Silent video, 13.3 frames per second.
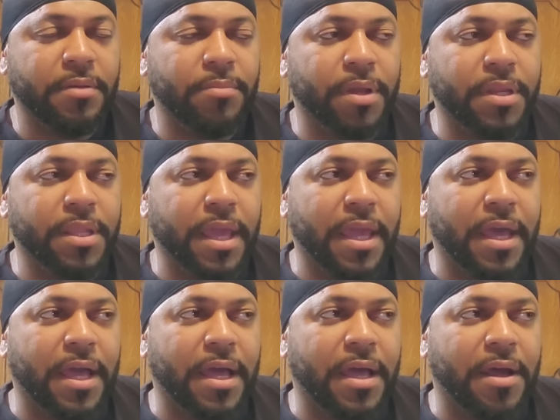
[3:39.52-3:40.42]
But
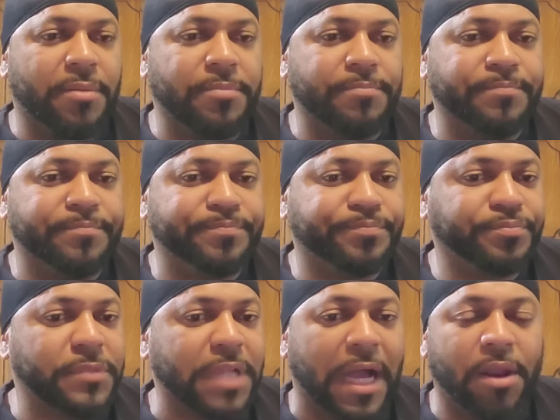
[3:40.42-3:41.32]
yeah,
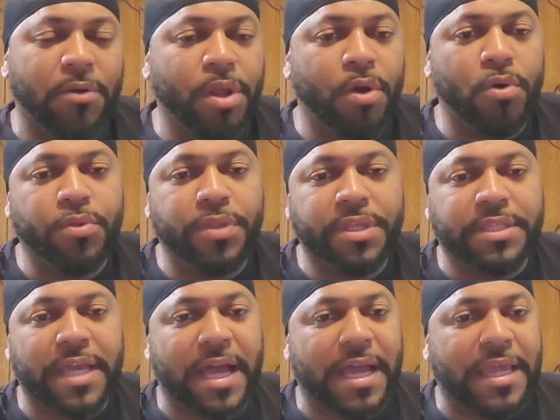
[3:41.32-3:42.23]
I don't know who this
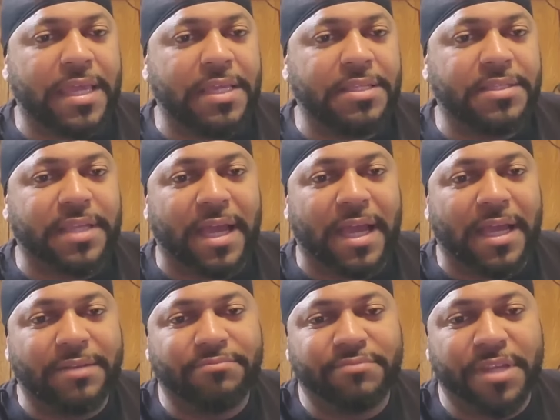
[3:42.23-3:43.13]
guy is.
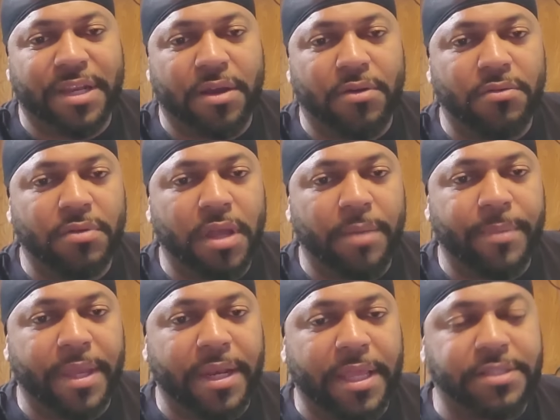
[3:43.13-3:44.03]

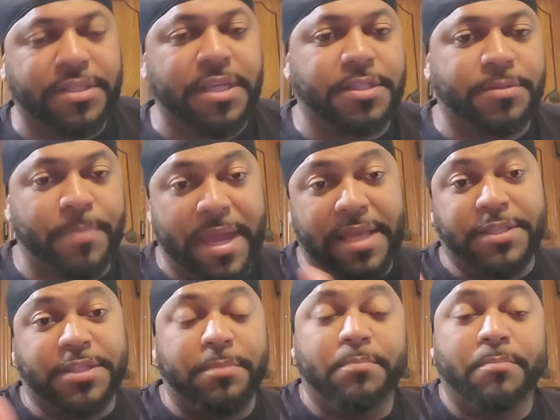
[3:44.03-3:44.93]
It's made
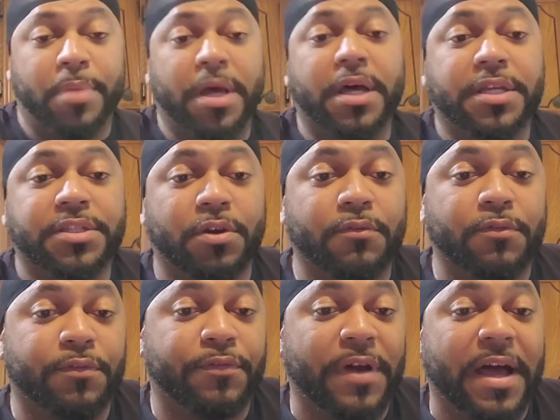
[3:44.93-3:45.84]
some buzz.
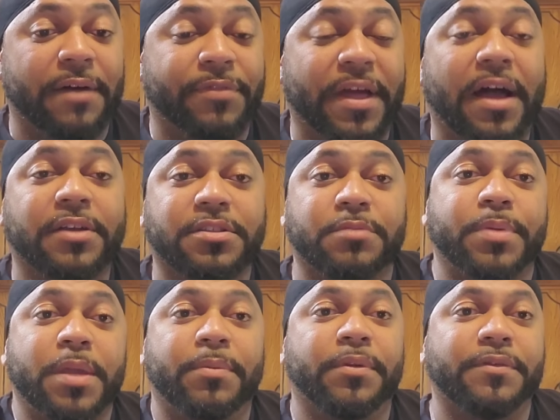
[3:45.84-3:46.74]
Over 5,000
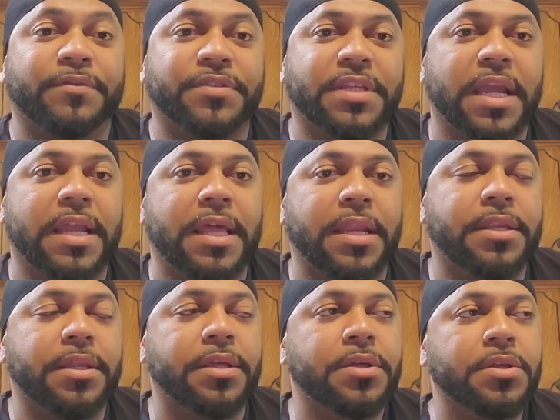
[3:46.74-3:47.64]
people have seen
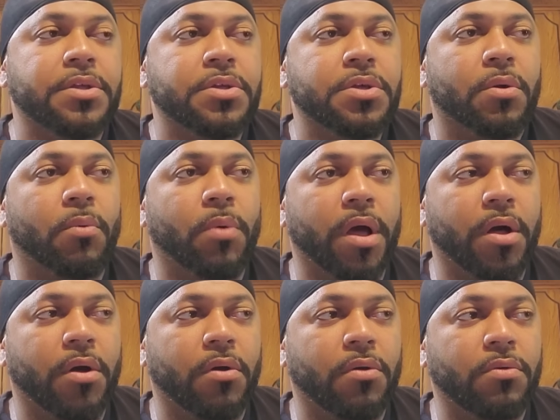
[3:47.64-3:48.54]
it.
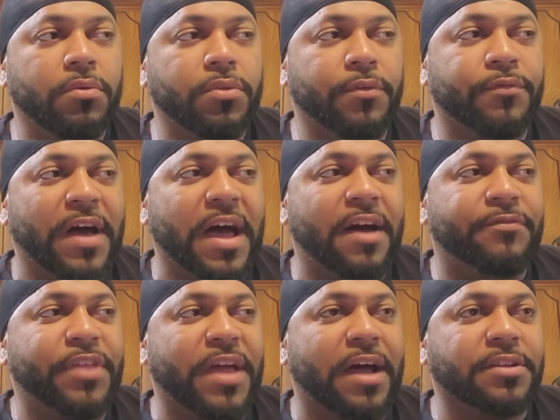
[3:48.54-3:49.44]
Well, the
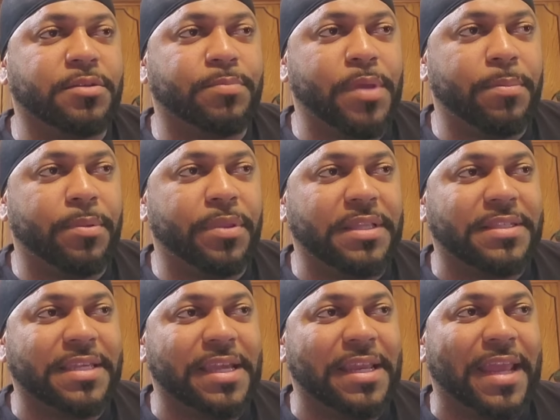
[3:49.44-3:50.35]
5,000 people that
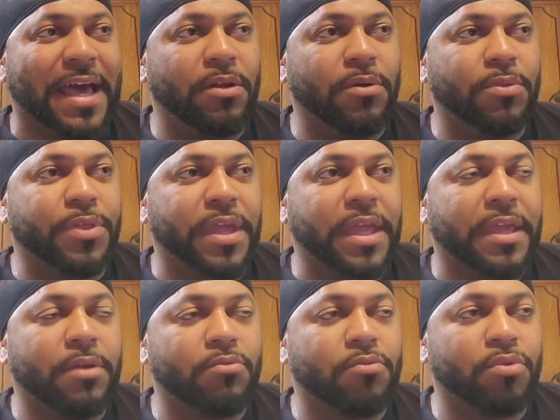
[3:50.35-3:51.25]
seen it, I don't
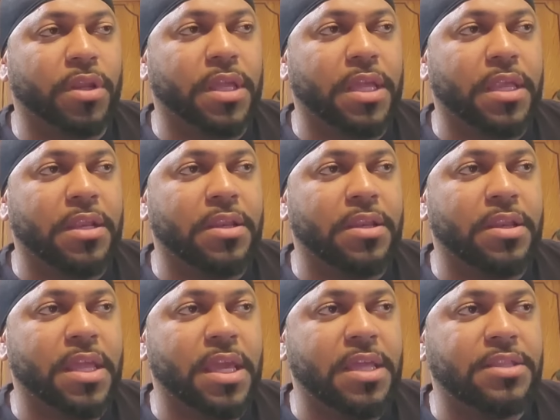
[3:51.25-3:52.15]
think really
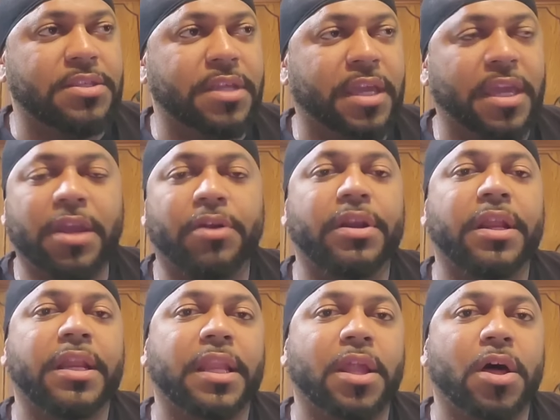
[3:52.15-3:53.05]
needs to hear it
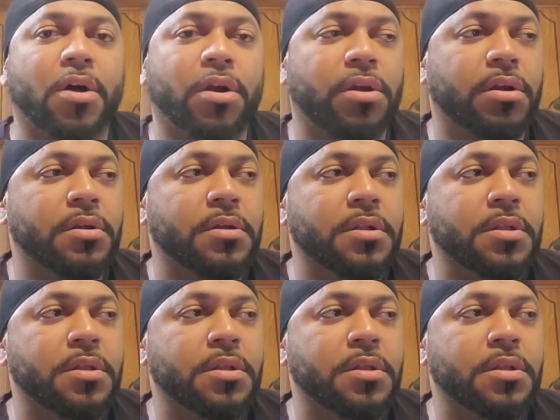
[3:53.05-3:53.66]
any longer.